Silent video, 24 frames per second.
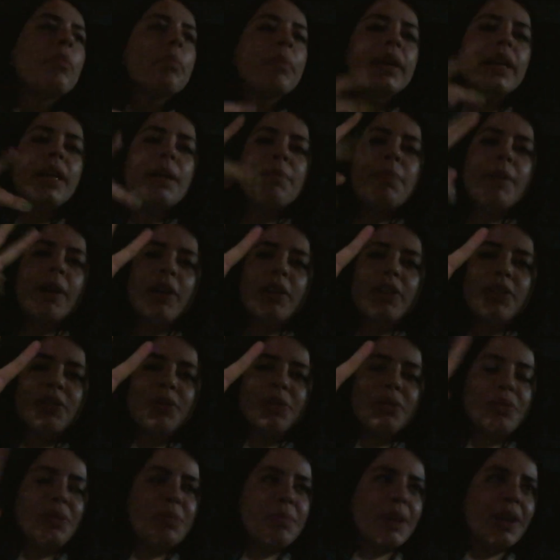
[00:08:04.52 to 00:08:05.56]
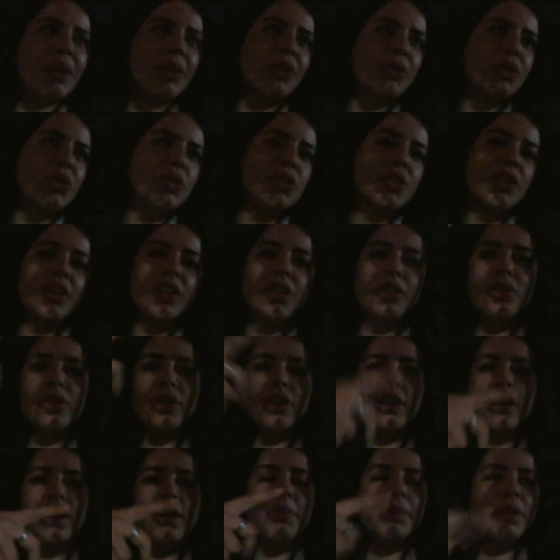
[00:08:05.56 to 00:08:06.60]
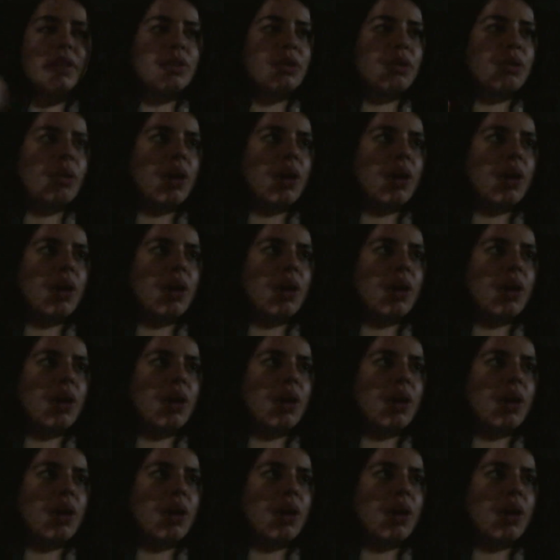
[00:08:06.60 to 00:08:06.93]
meet a part two because you're coming to